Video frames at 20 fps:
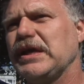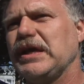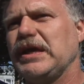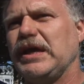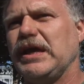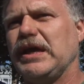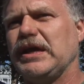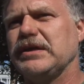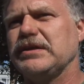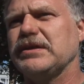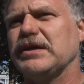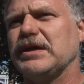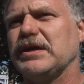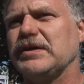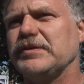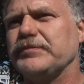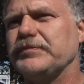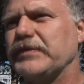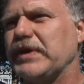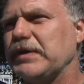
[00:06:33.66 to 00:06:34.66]
And
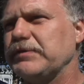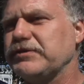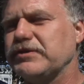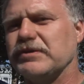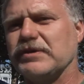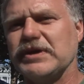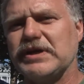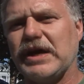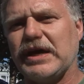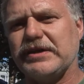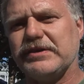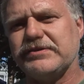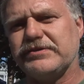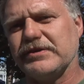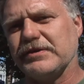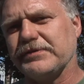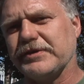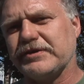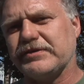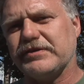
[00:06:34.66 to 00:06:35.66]
I'm sure he got a
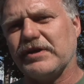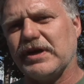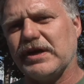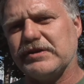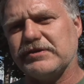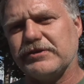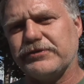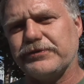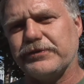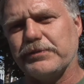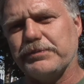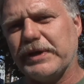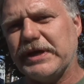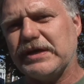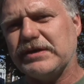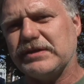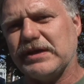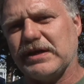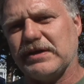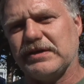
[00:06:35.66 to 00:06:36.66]
Silver Star just for
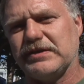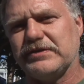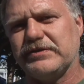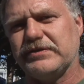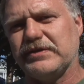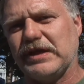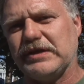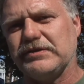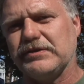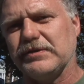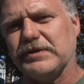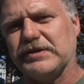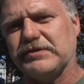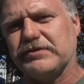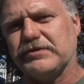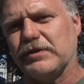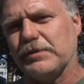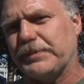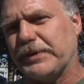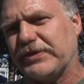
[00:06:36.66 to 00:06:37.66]
being there and doing
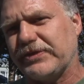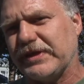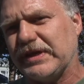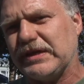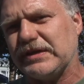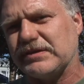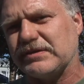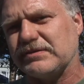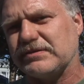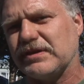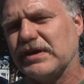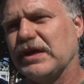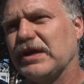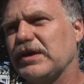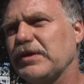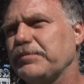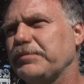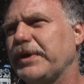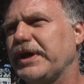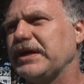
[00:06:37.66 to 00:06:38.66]
stupid things.
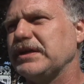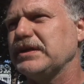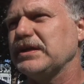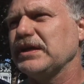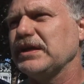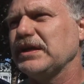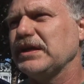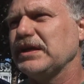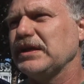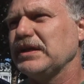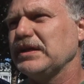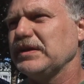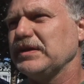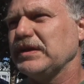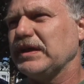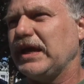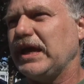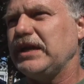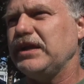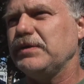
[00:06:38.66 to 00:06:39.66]
But
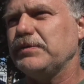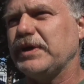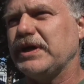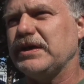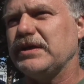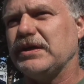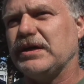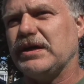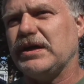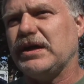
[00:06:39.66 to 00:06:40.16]
anyway,